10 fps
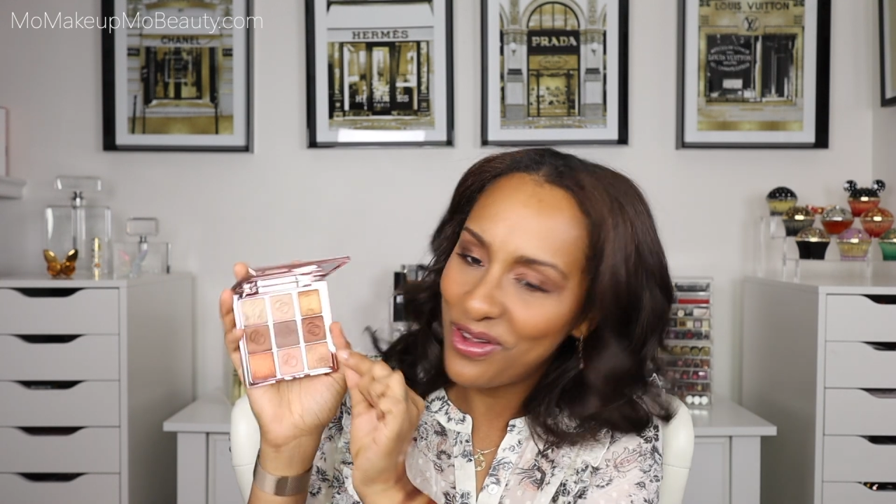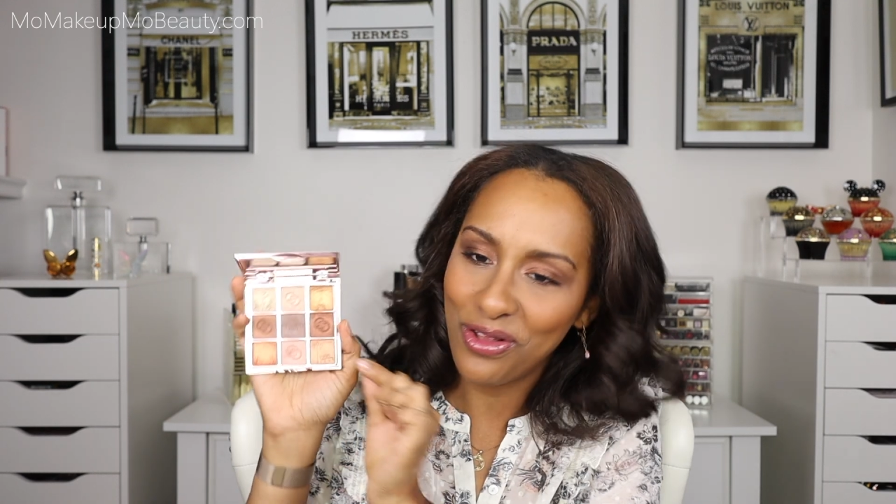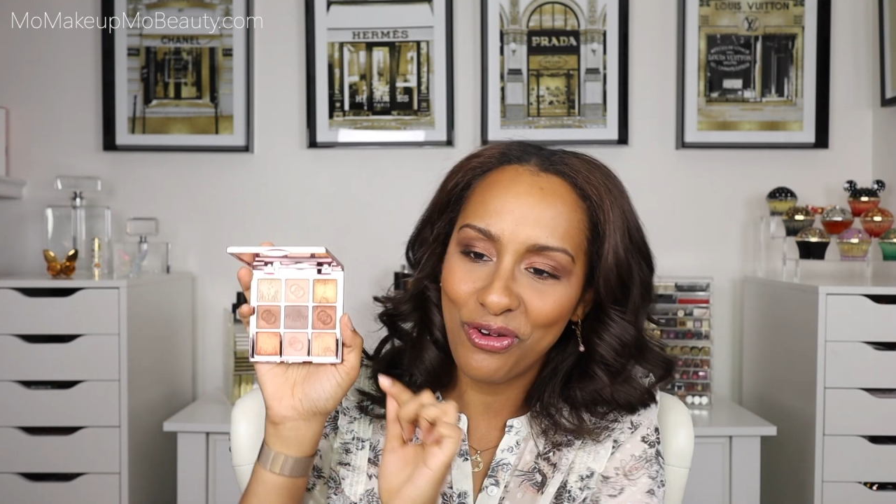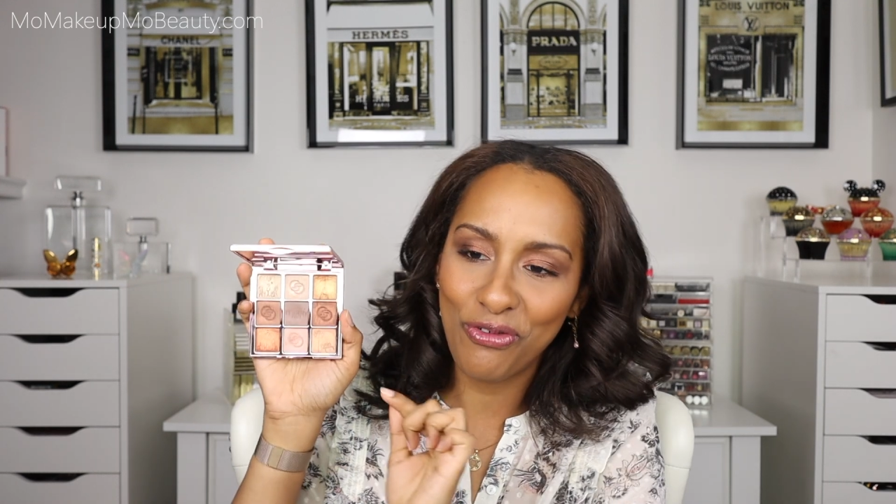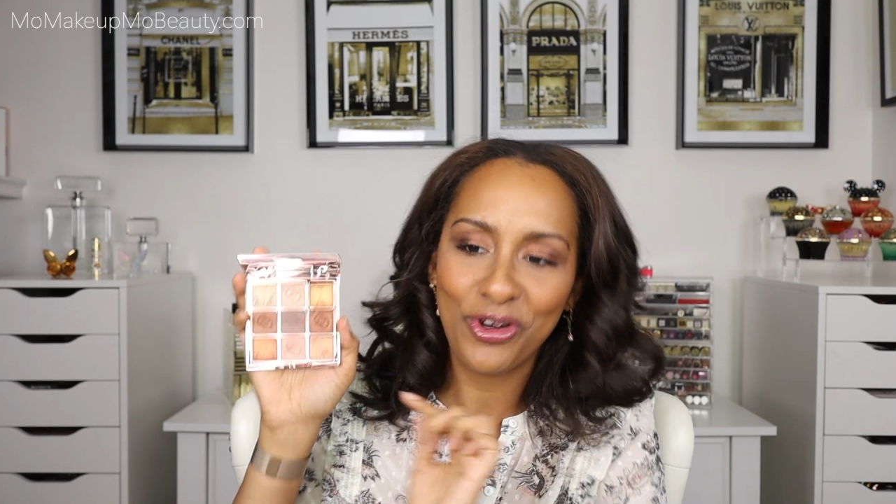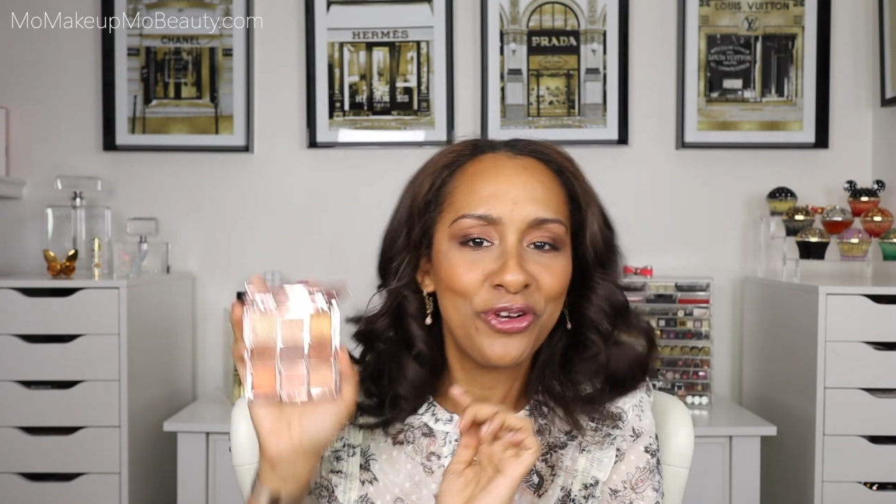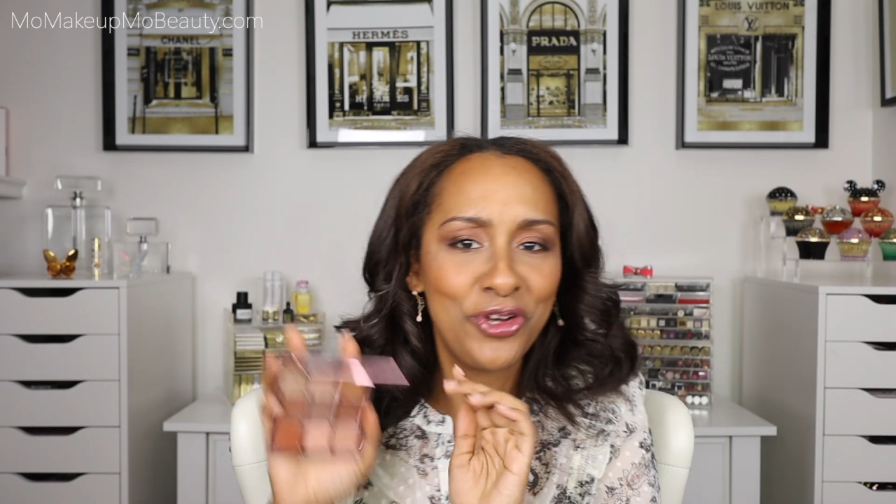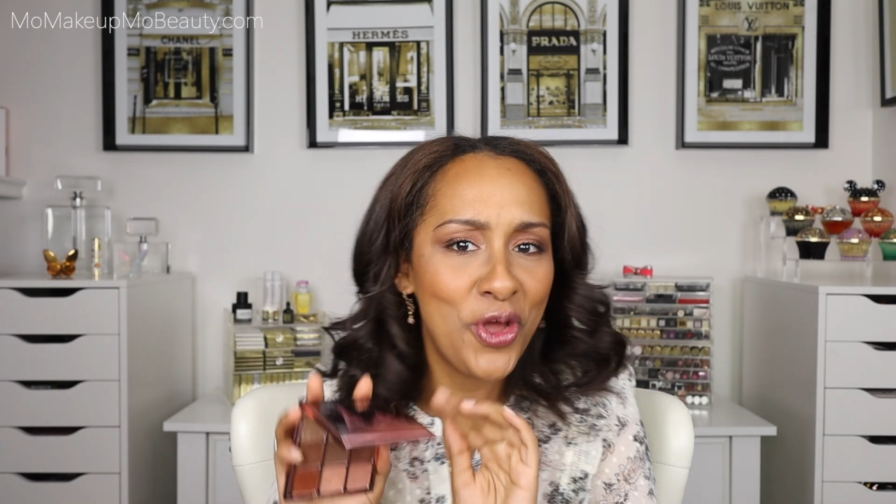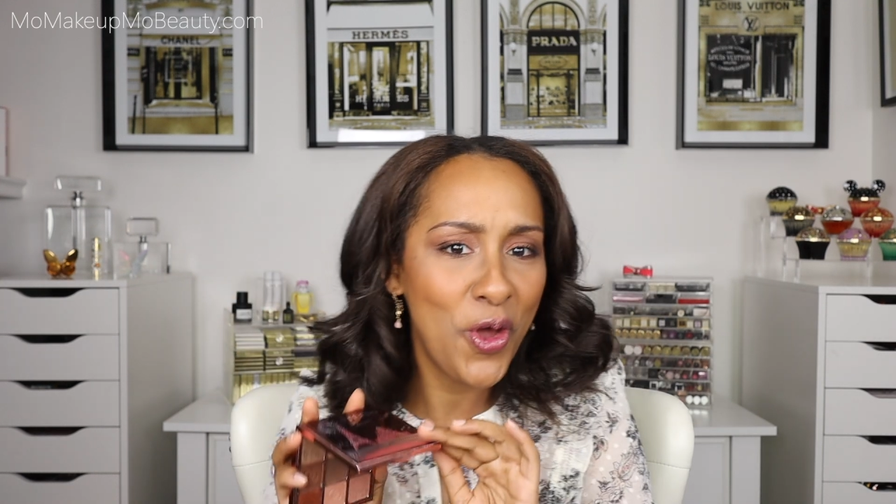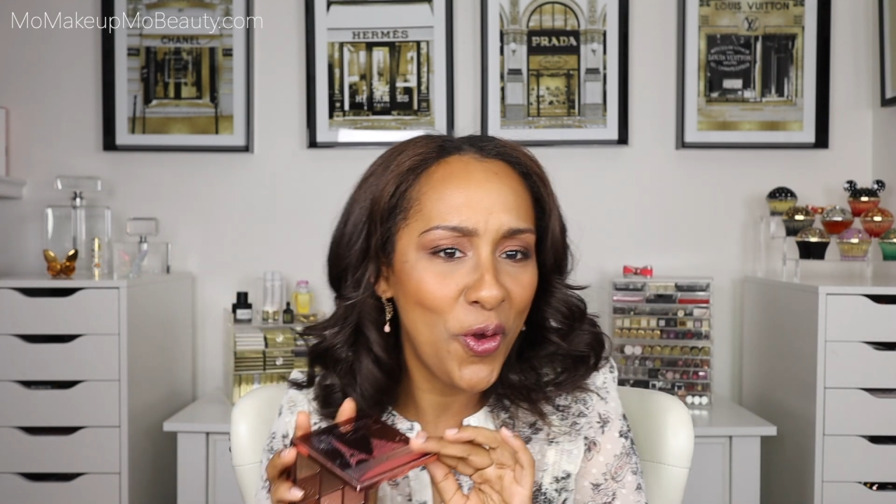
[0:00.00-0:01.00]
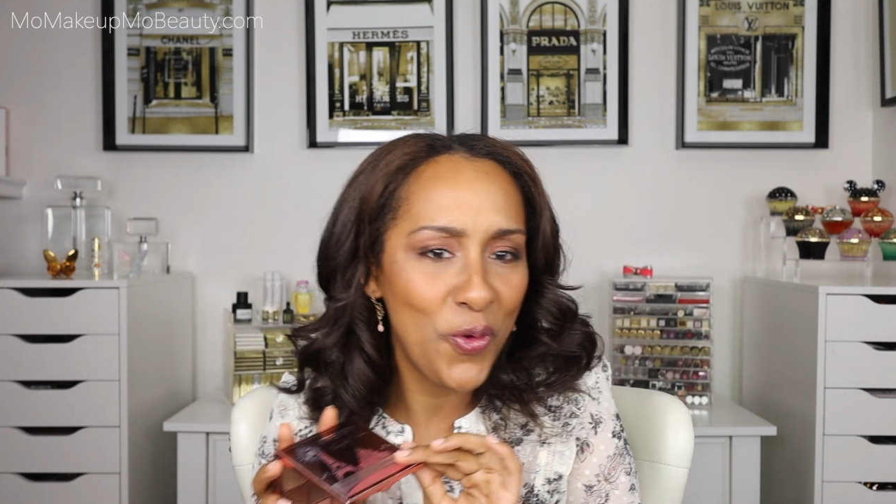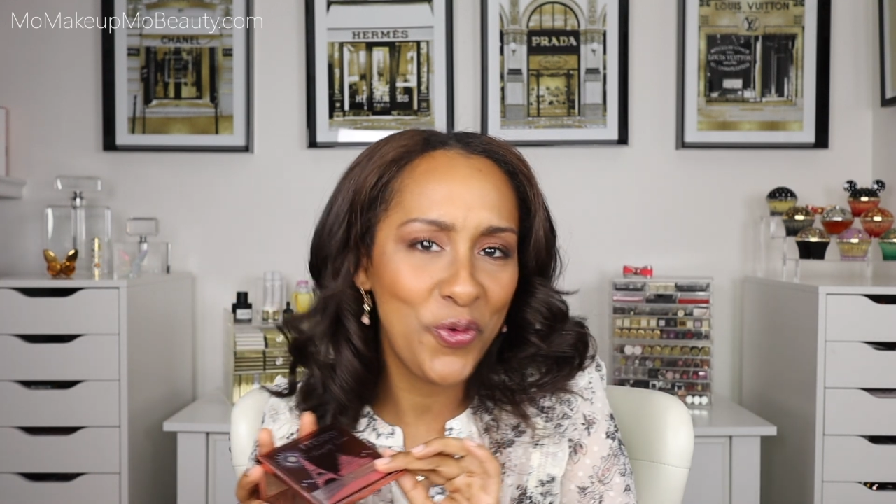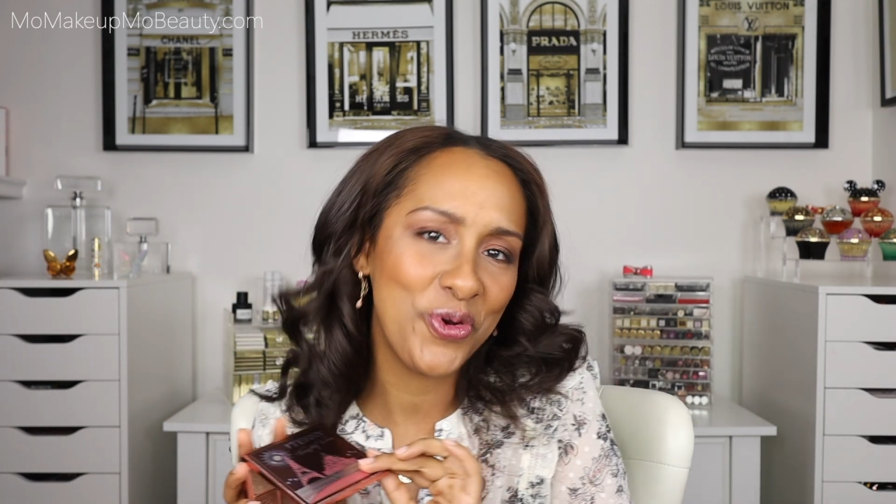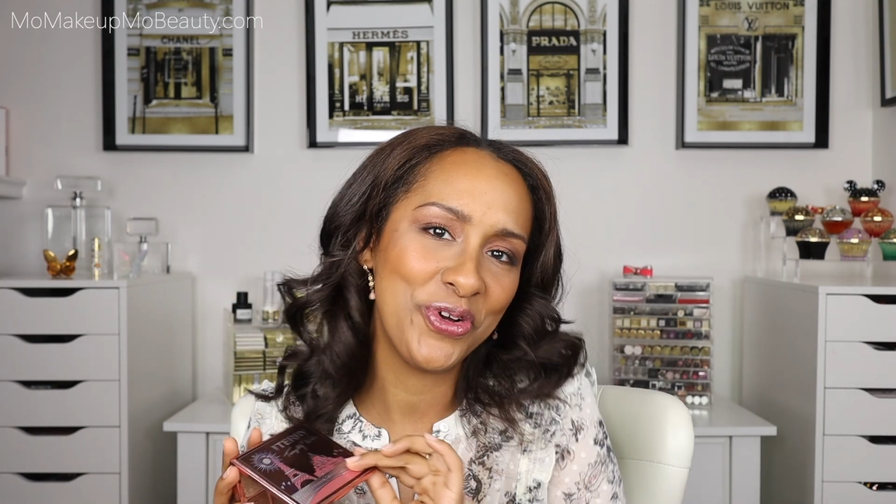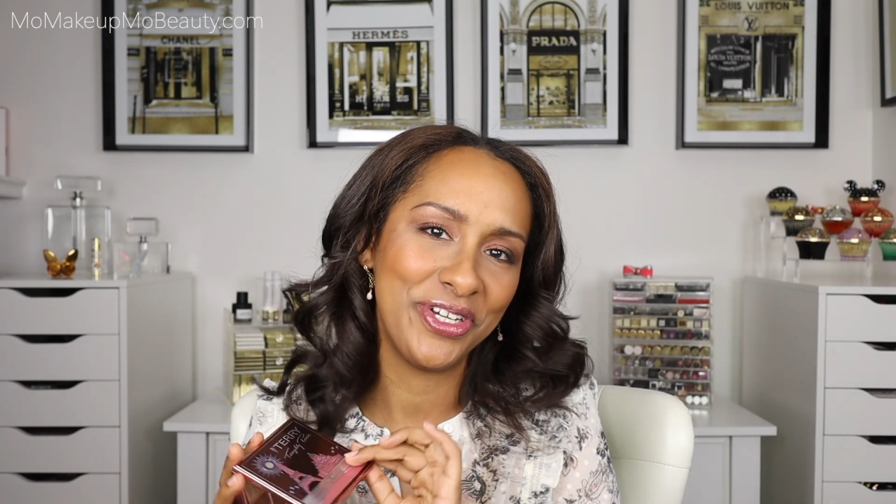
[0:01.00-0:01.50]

all over? No,